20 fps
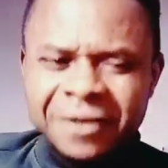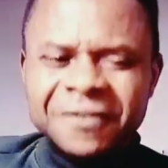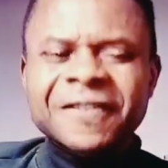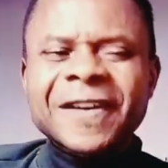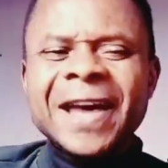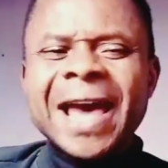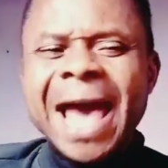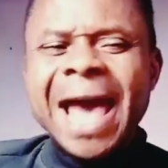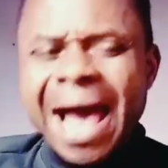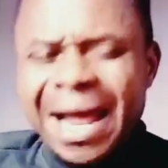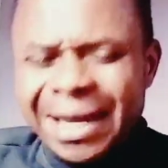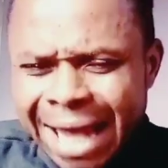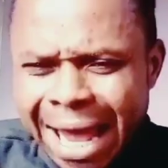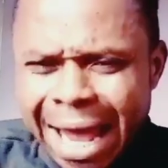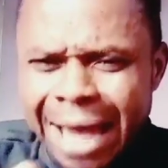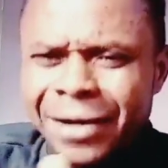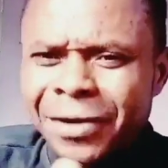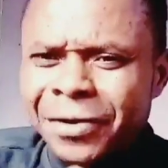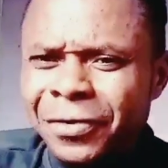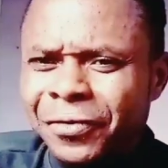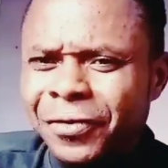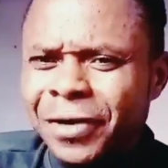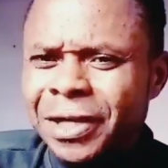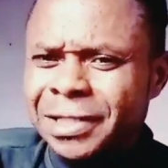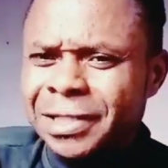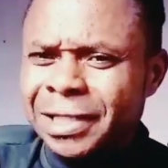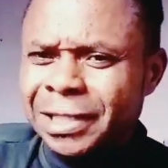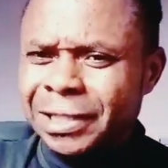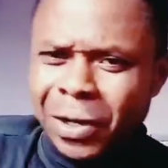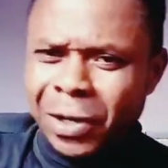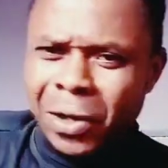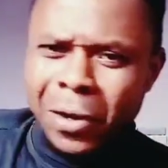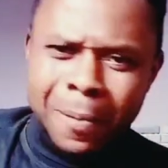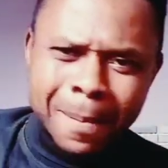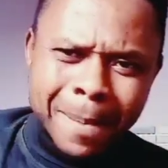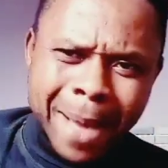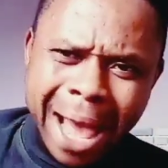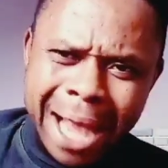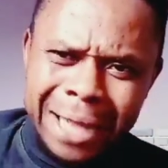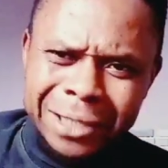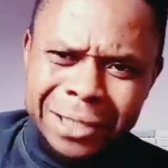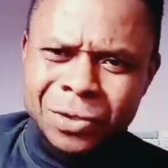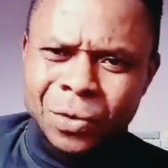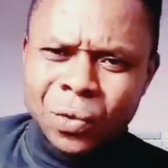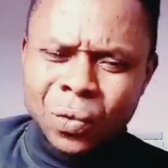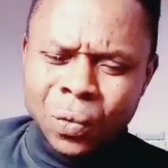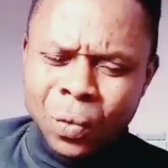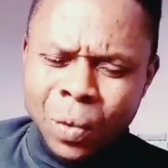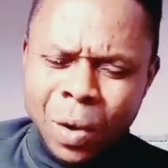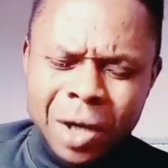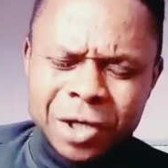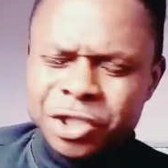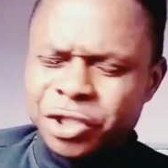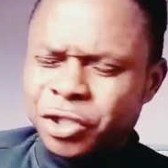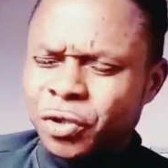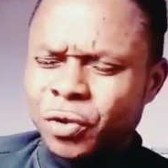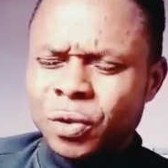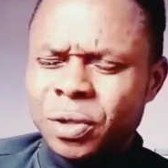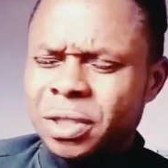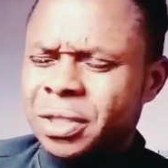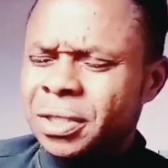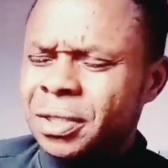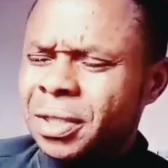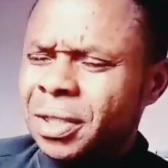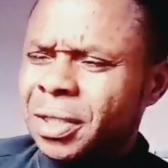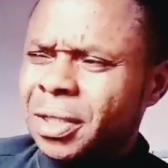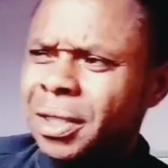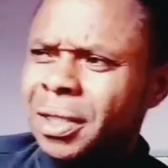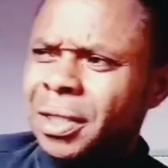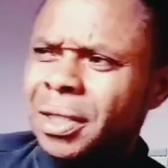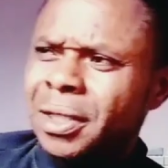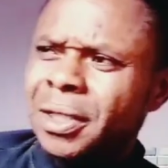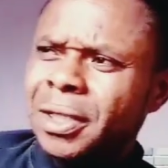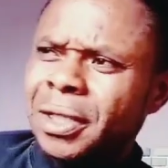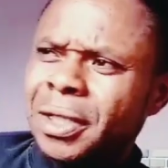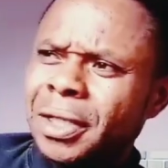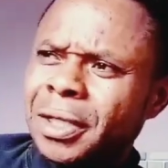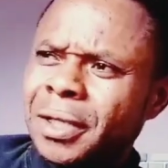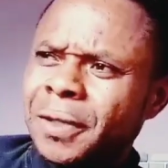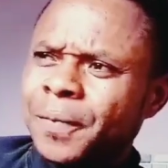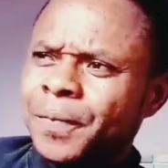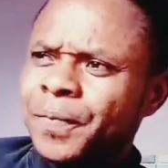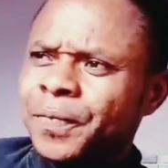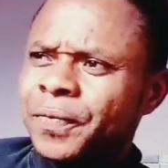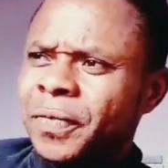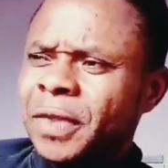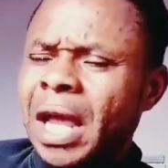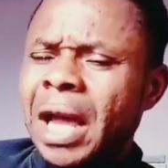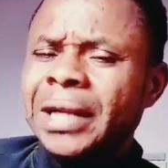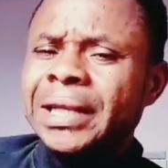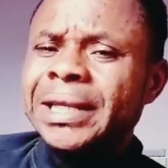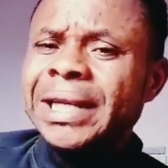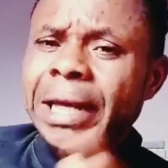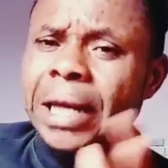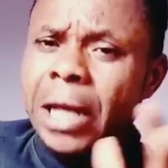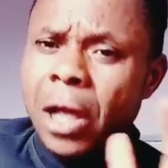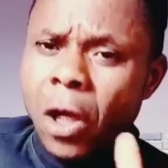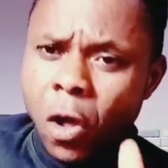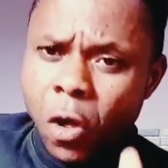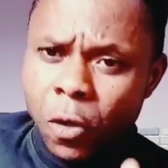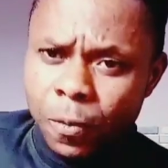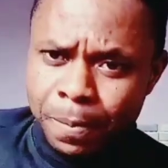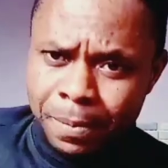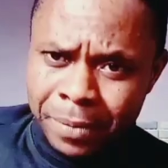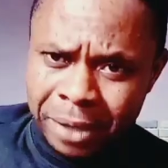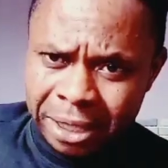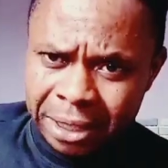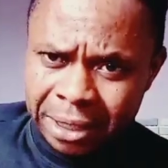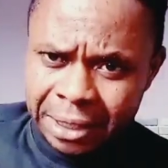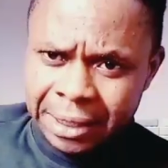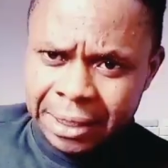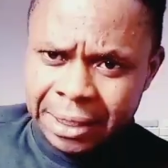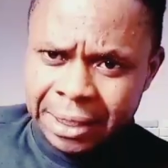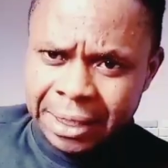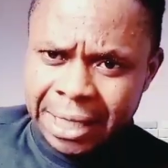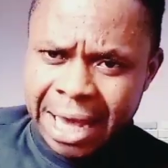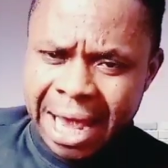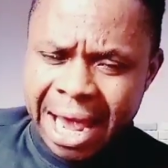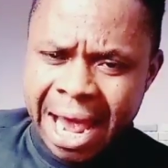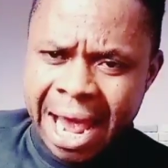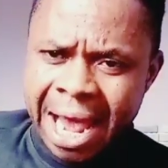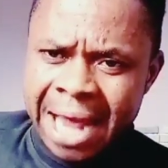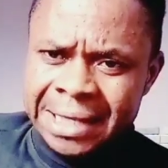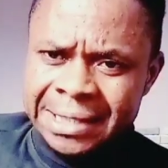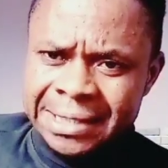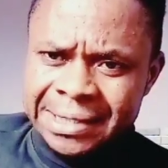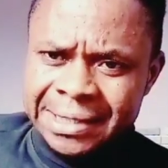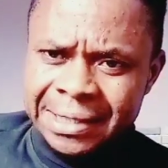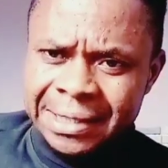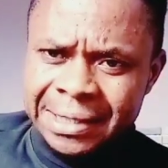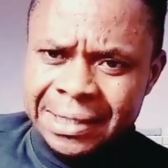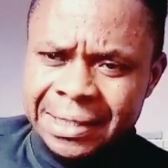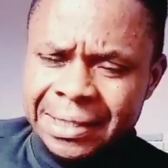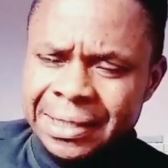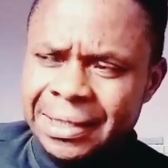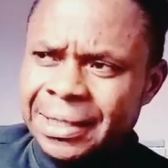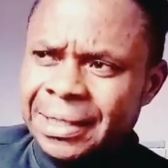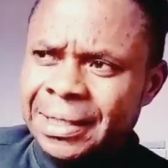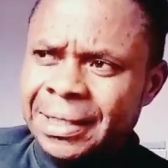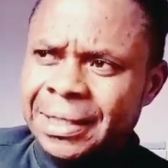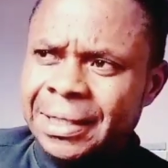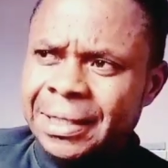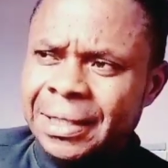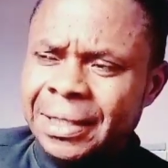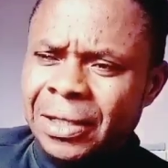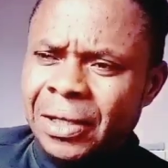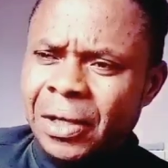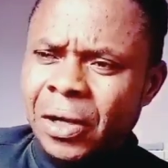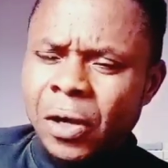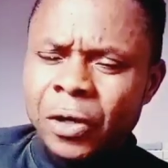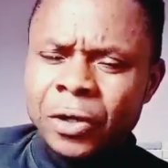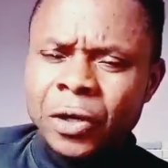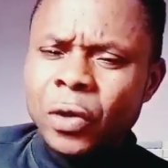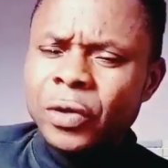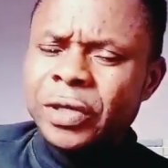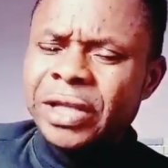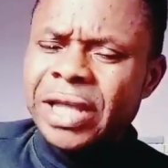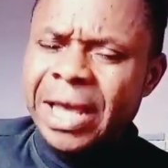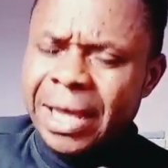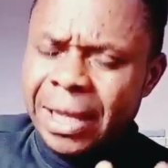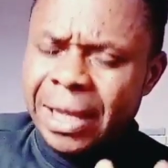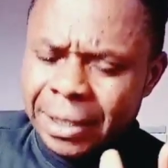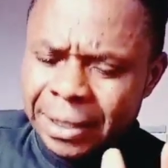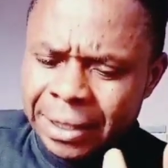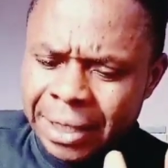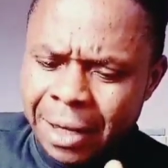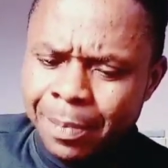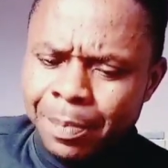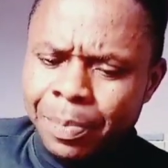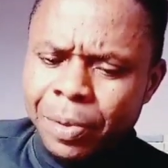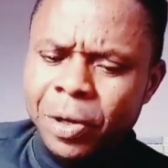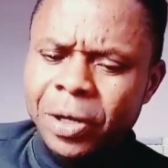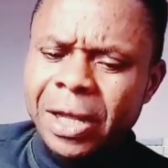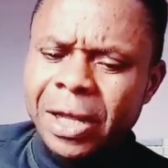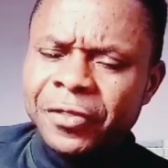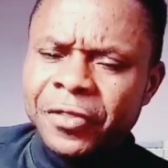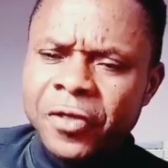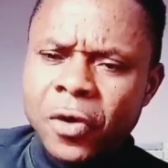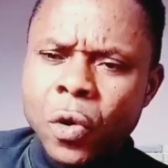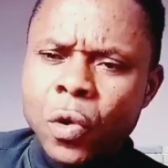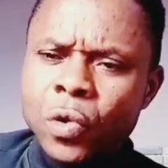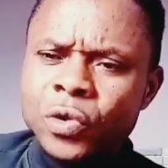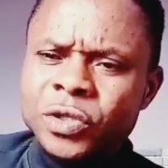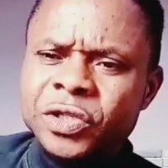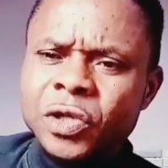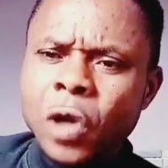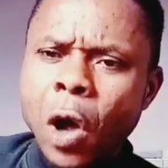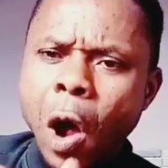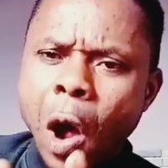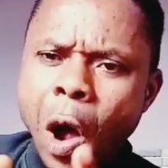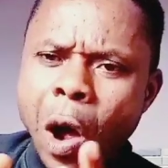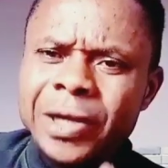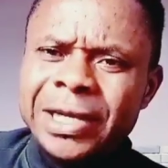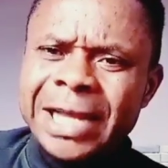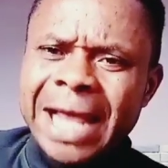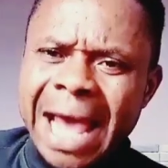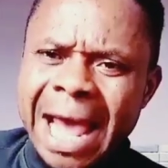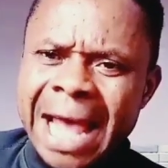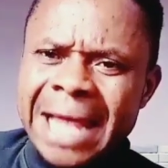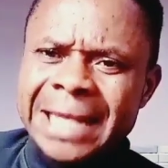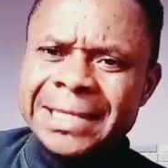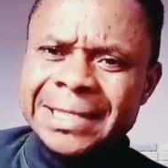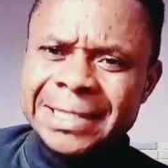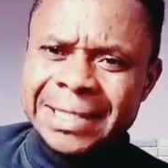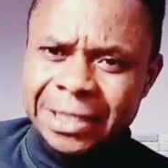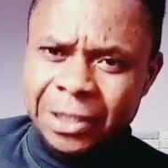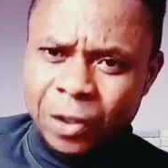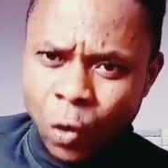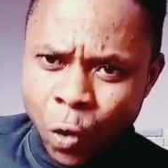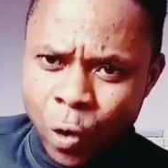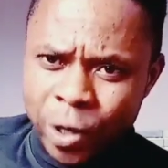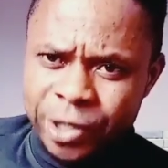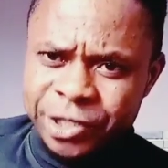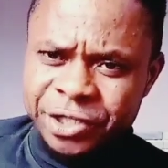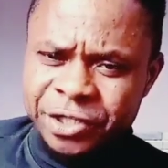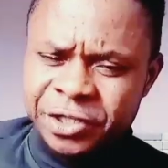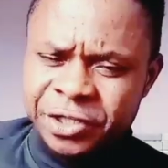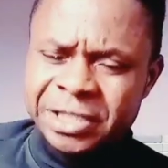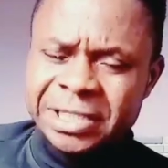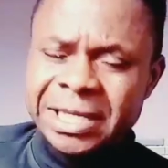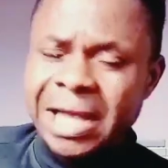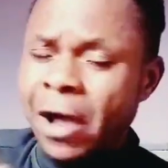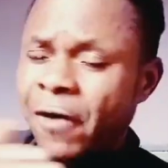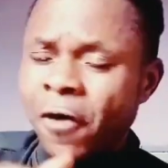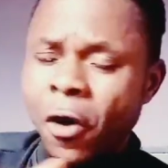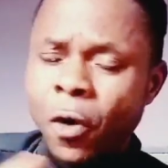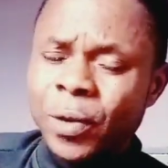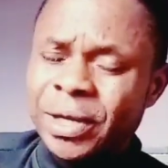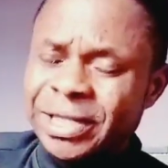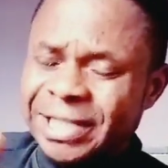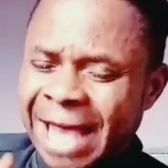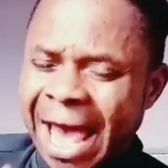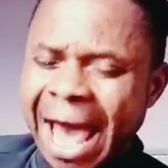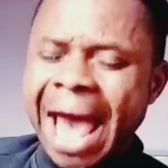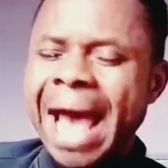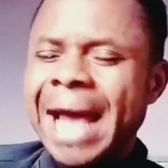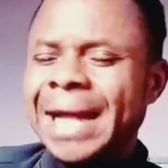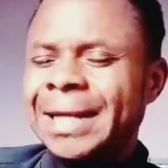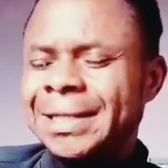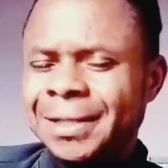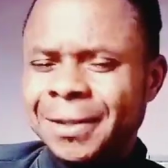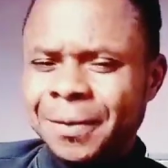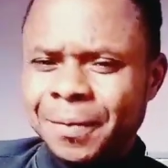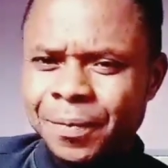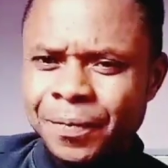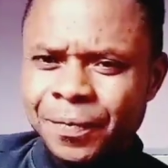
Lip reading: if I had any reason to go back to Watchtower, now they helped me answer, they brought up those unanswered questions I've always had.